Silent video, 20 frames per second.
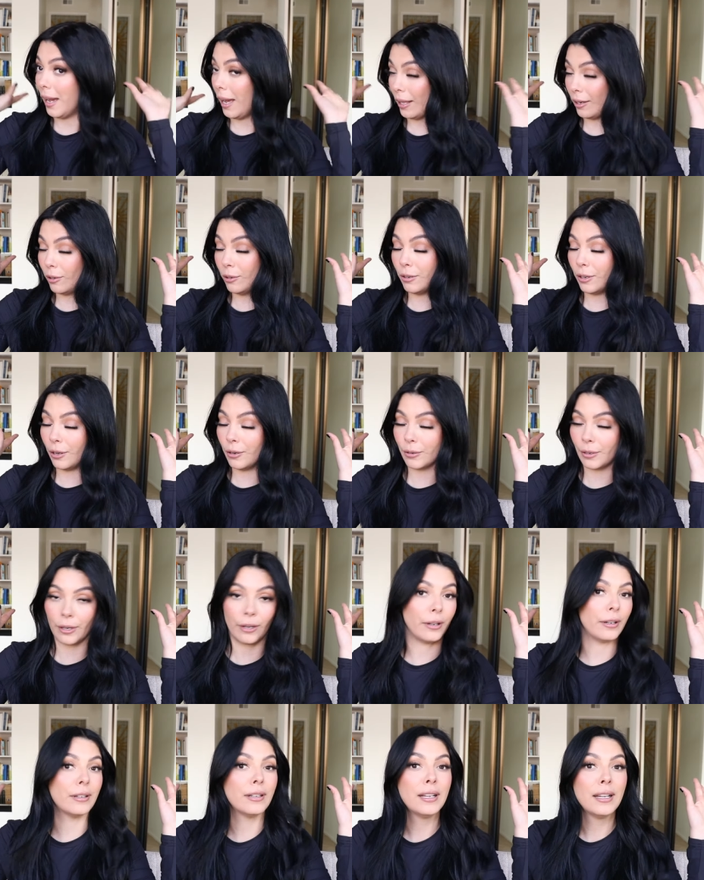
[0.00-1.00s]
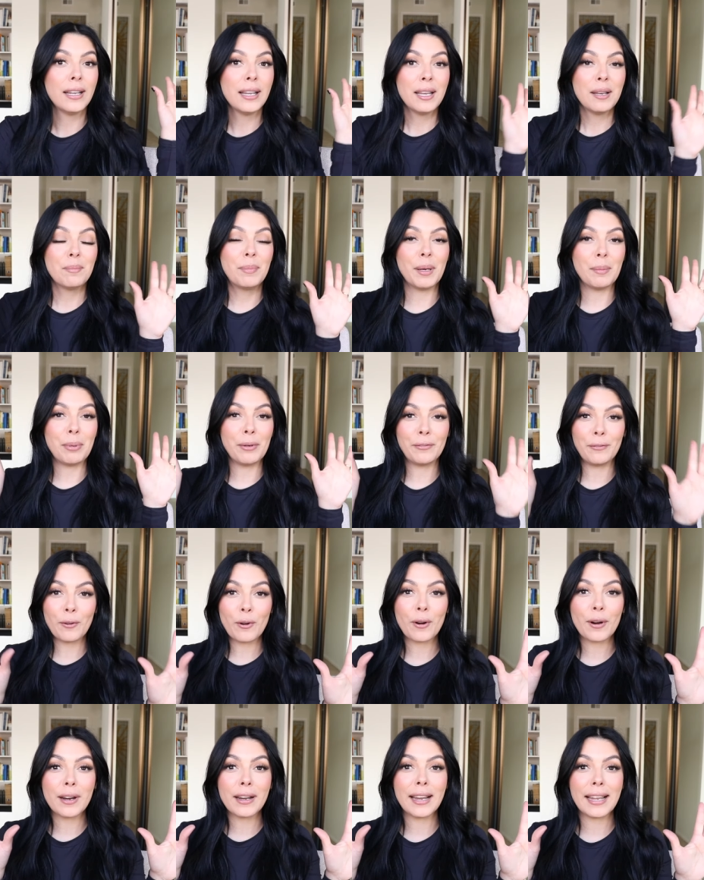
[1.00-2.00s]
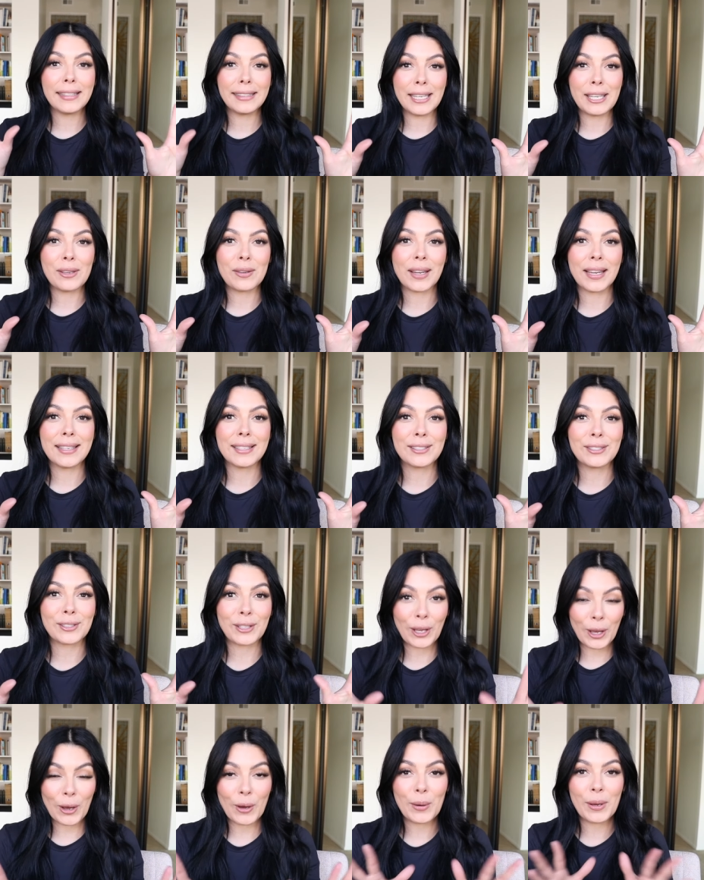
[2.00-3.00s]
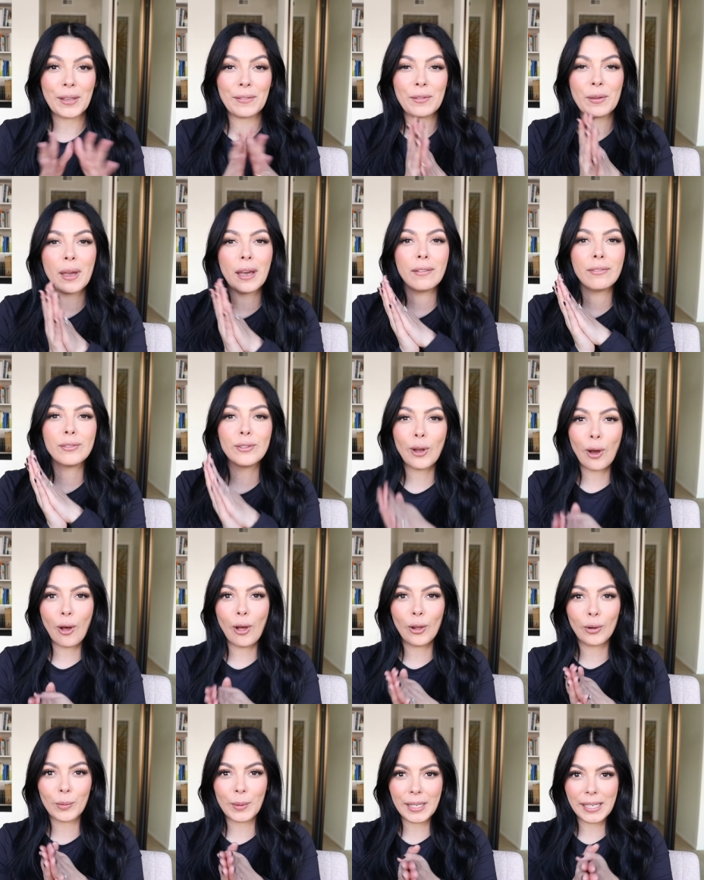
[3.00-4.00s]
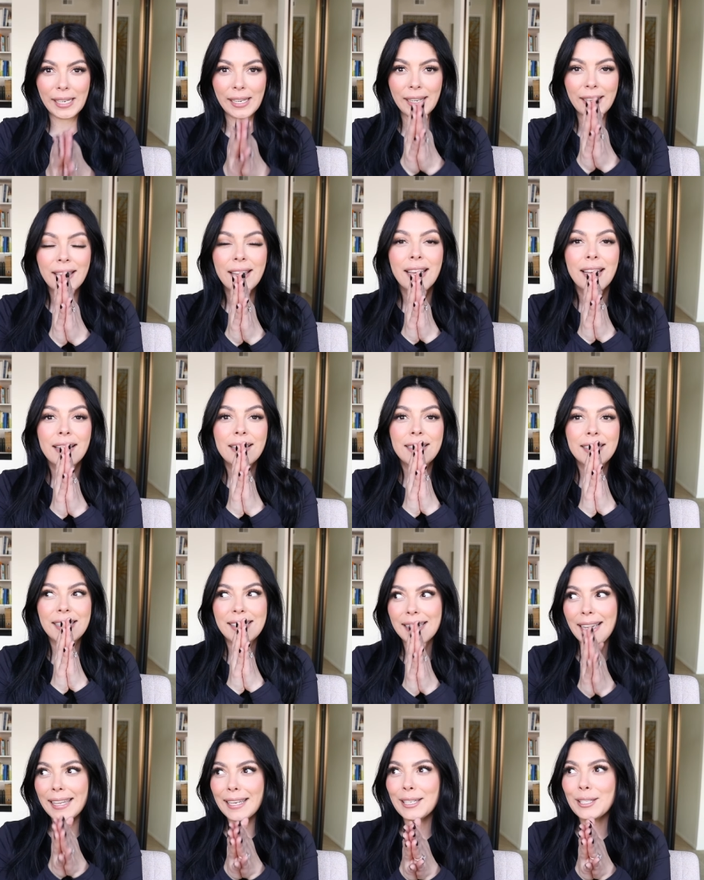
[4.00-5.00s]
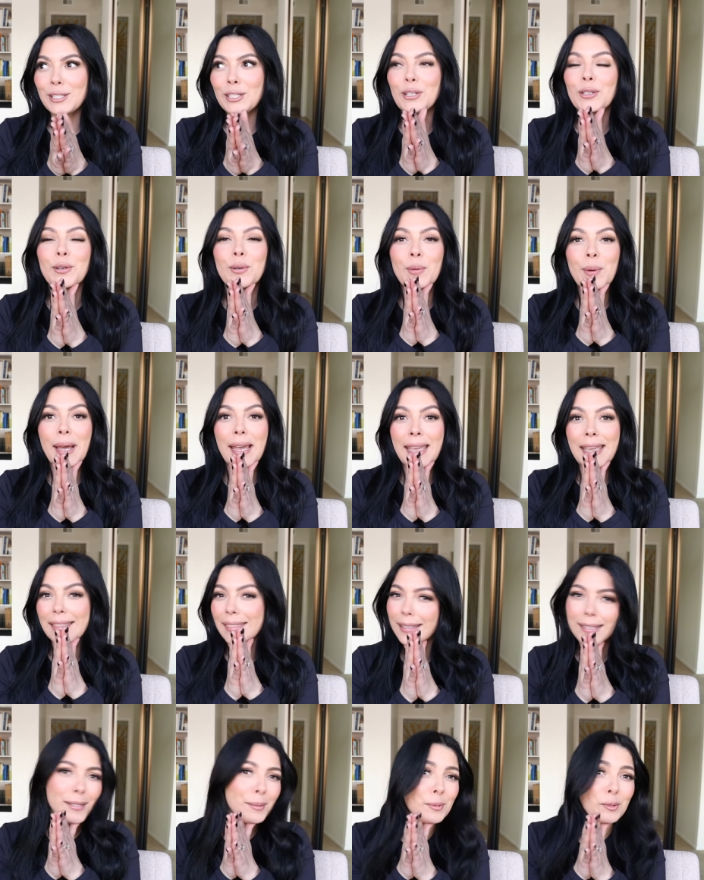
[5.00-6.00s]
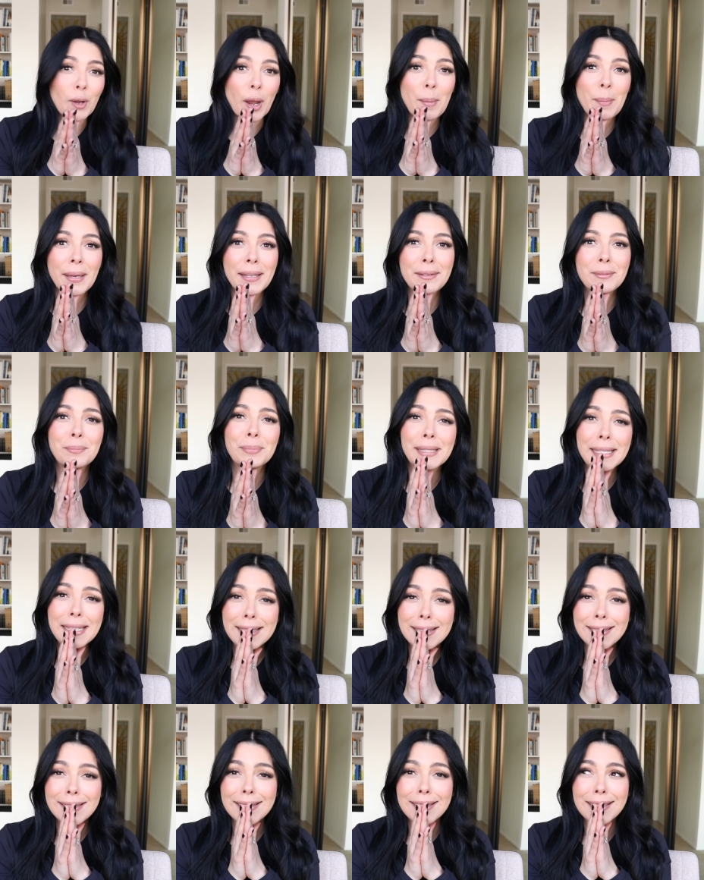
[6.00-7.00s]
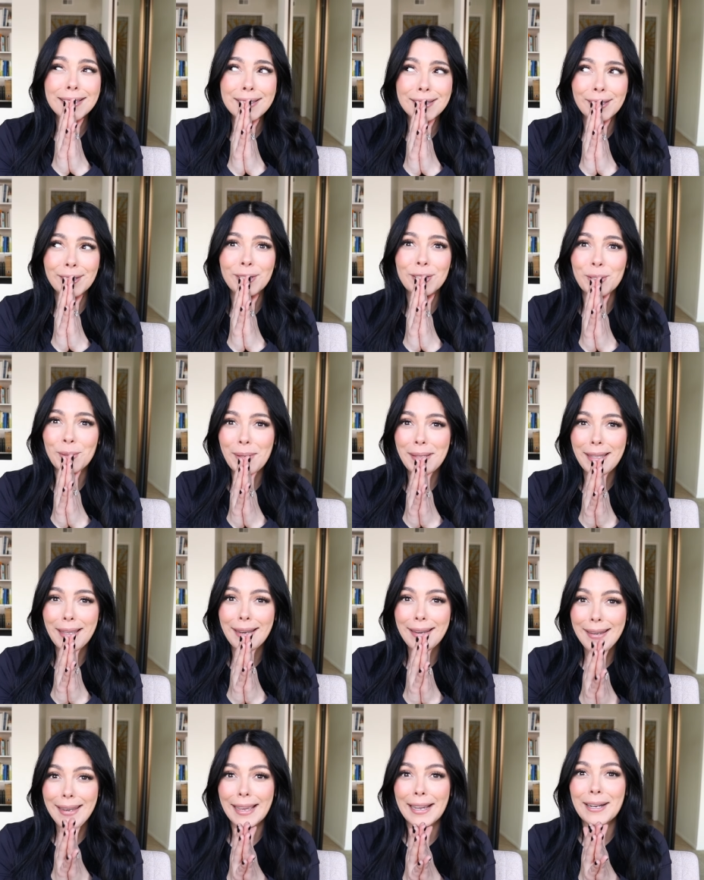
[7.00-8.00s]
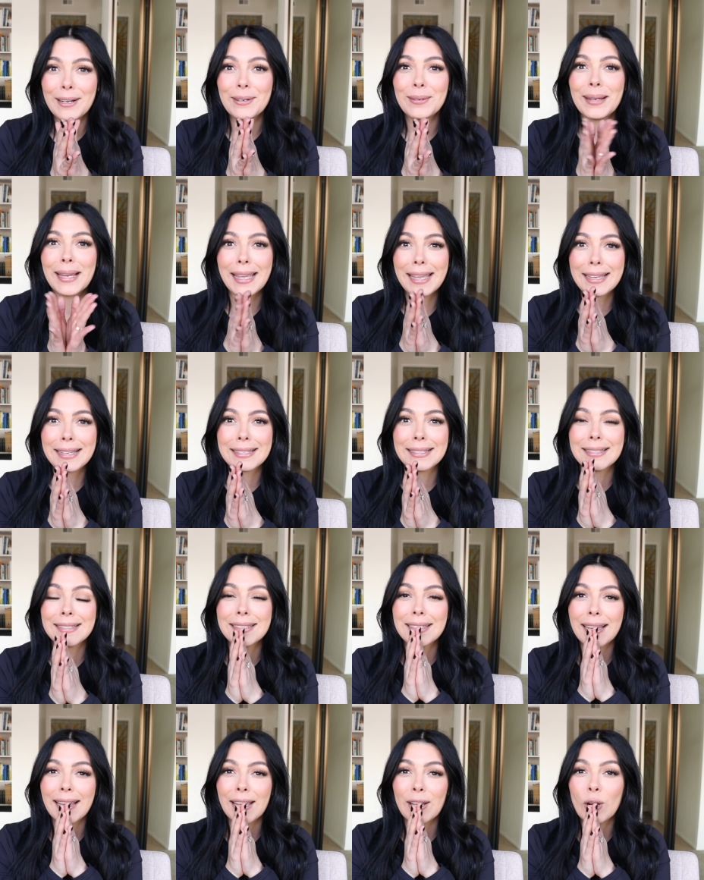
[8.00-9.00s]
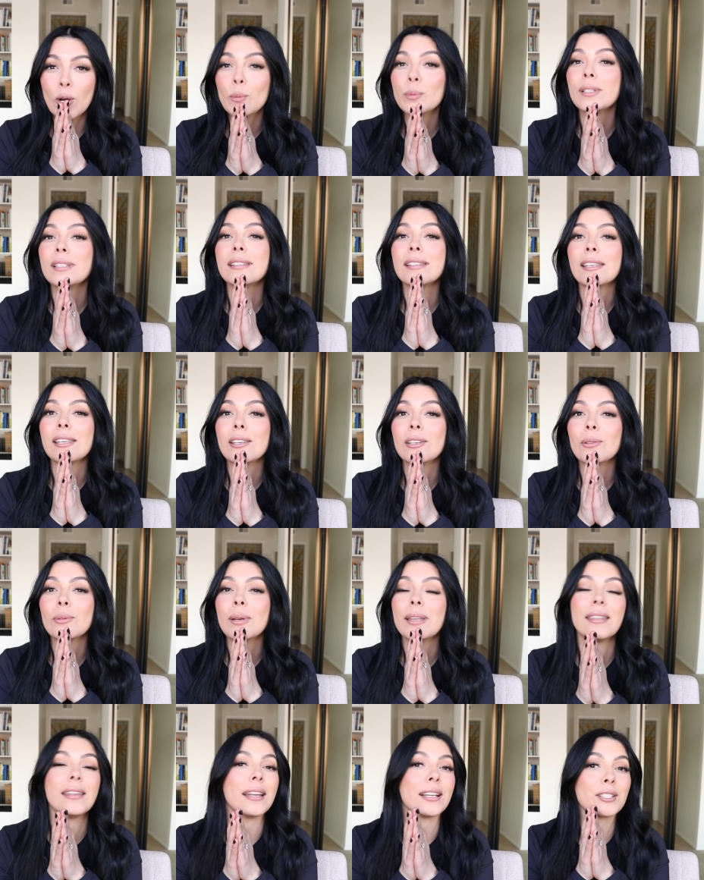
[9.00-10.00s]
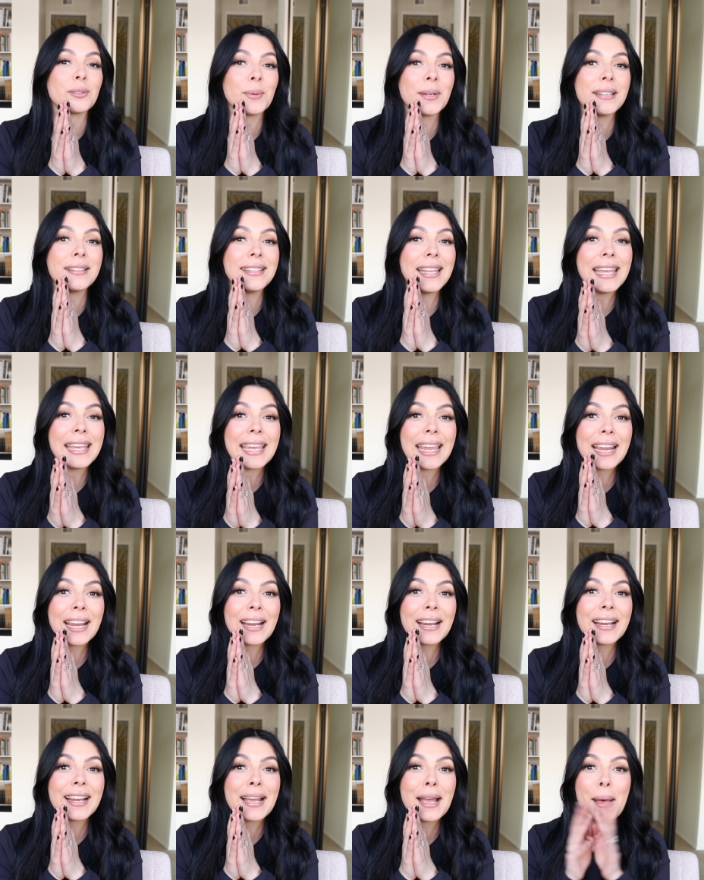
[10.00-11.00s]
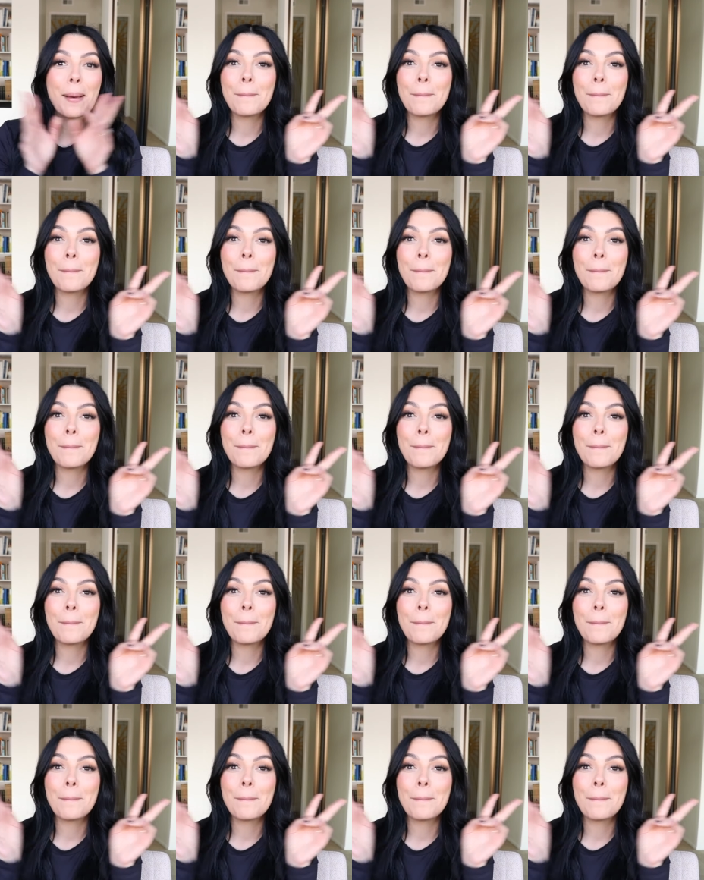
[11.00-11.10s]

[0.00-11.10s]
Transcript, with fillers: I don't know, girl. But before I let you guys go, if you have not already decided to hit that subscribe button, please consider doing that now, and I hope to see you in the next one. Take care.